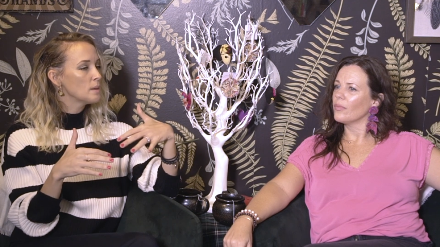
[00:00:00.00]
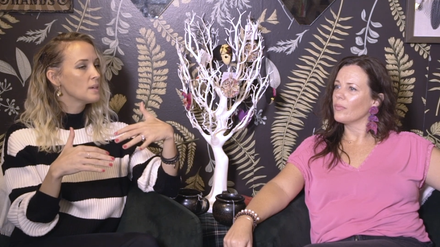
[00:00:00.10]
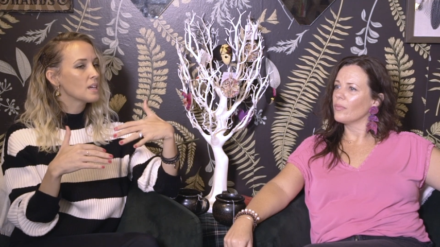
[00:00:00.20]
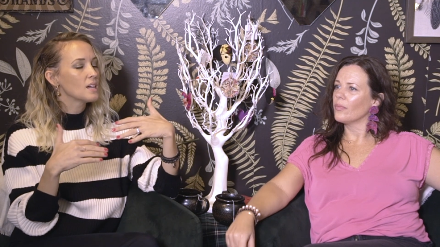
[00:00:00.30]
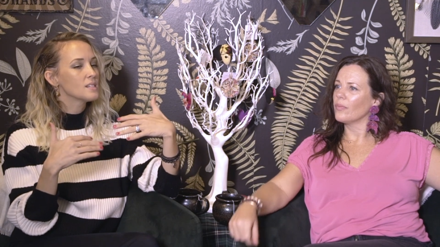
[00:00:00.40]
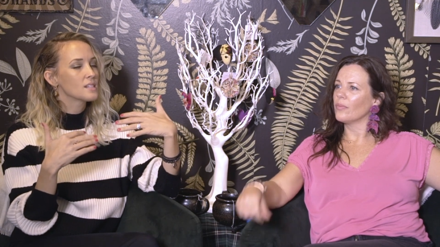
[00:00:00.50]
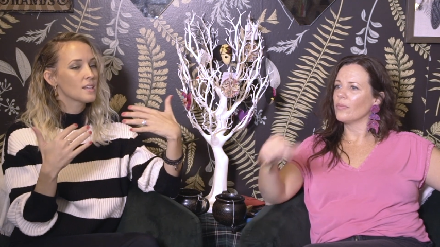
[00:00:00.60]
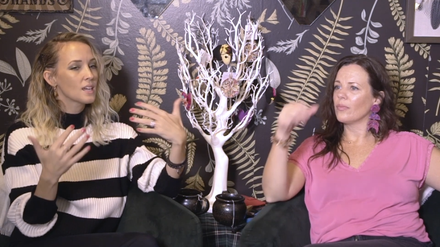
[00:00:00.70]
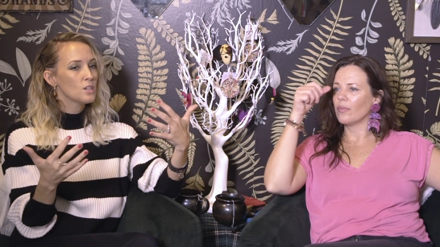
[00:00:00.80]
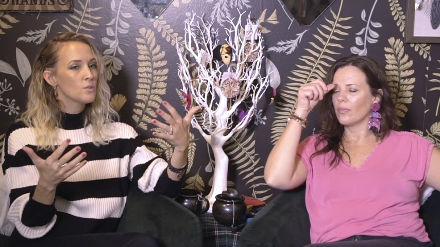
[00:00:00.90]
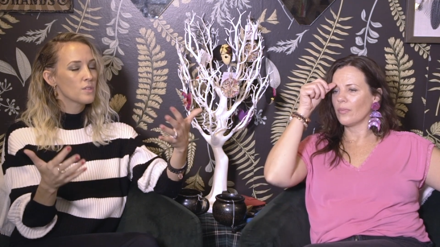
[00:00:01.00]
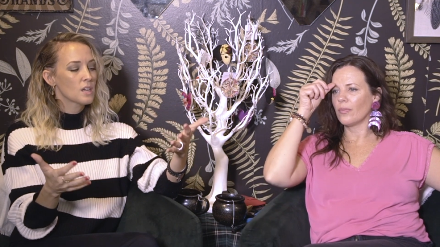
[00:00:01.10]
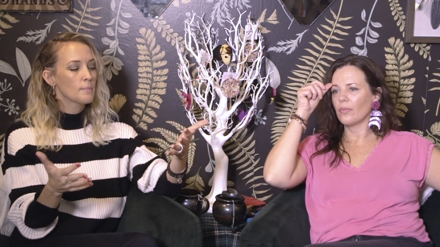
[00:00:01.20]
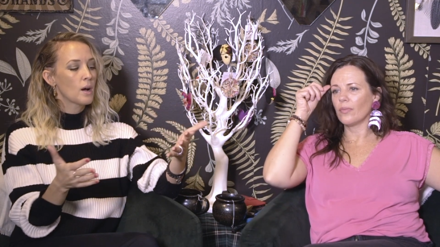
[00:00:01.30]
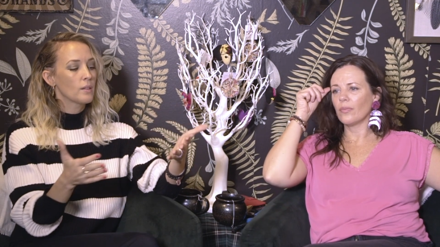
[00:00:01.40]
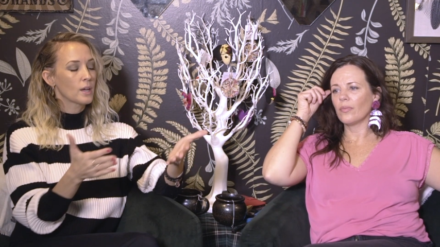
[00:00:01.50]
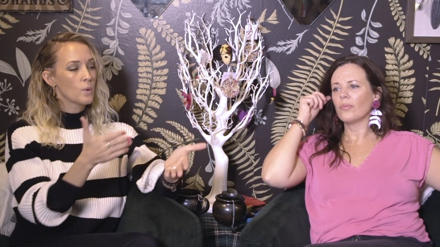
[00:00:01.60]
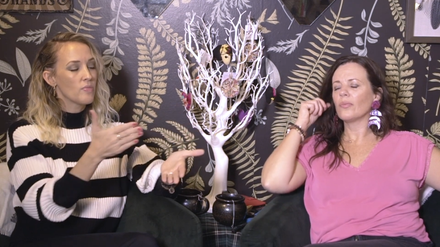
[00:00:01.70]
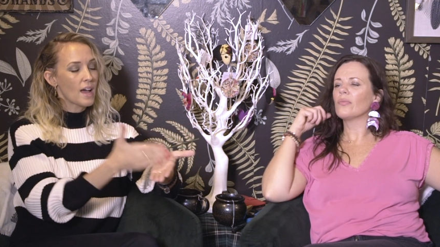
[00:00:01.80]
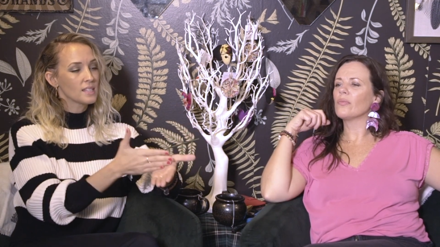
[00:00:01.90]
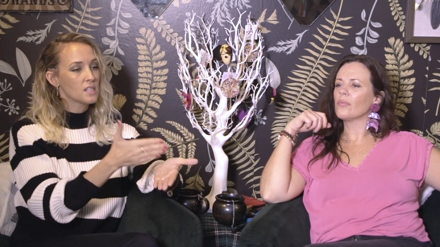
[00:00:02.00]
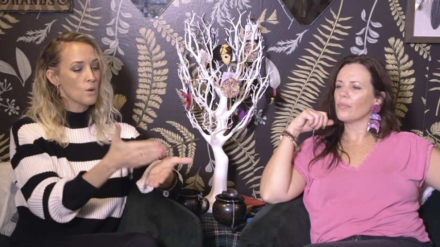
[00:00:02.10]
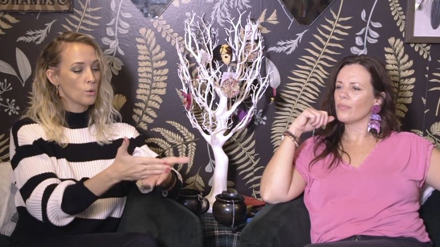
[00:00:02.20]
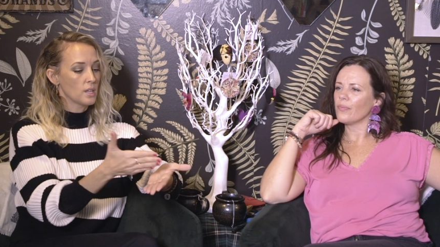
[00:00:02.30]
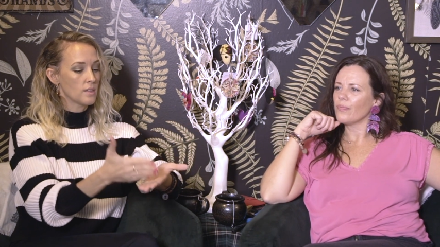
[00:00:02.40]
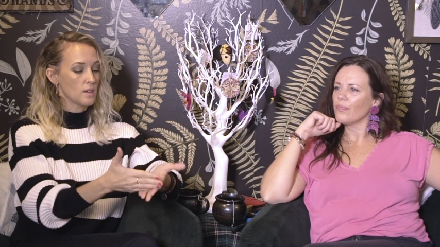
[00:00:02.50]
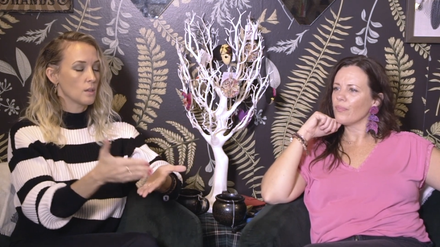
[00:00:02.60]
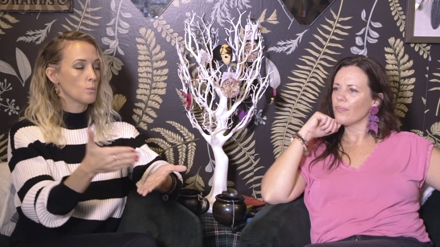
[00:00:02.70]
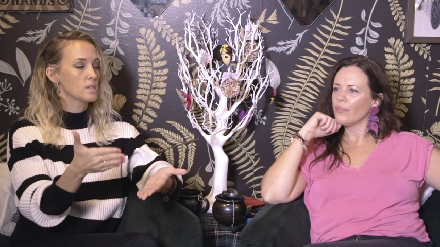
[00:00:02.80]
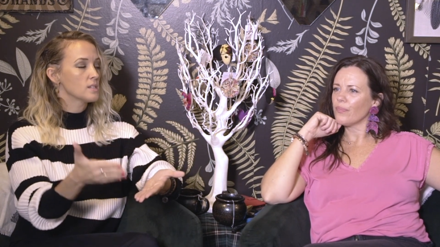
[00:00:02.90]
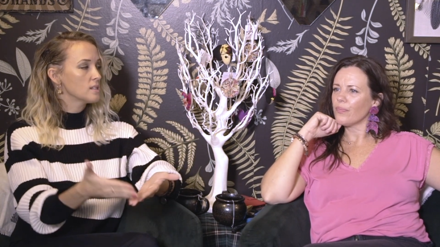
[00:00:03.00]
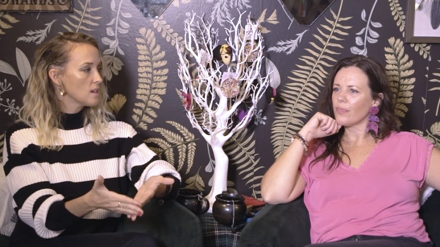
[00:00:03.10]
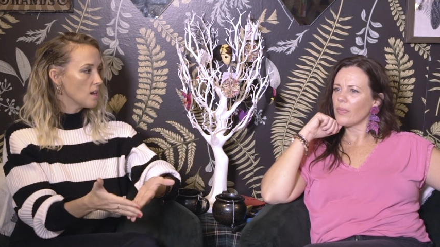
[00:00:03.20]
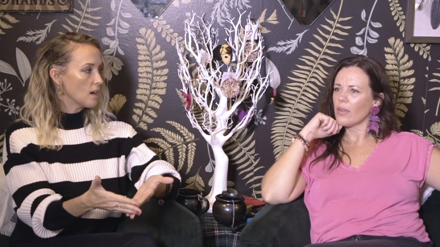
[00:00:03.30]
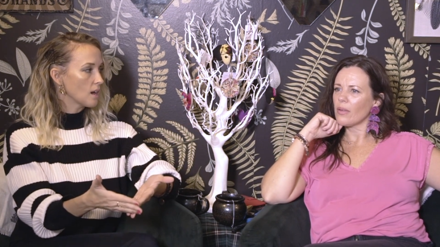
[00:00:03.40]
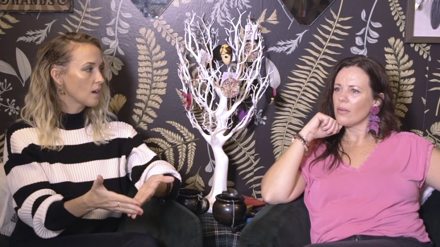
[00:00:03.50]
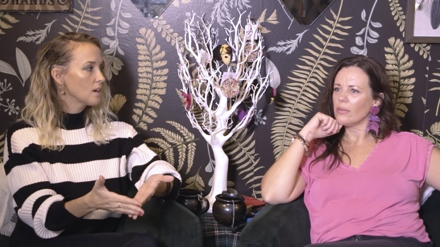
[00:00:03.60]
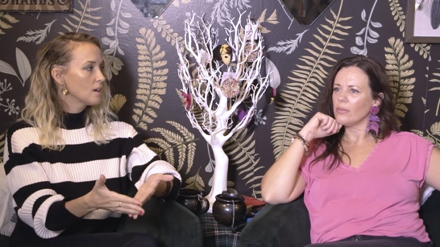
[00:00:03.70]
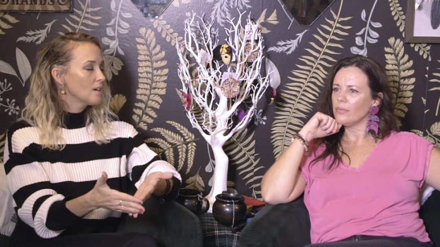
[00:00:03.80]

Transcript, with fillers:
Speaker 1: because, again, you think about, like, when that's the only thing that we're seeing,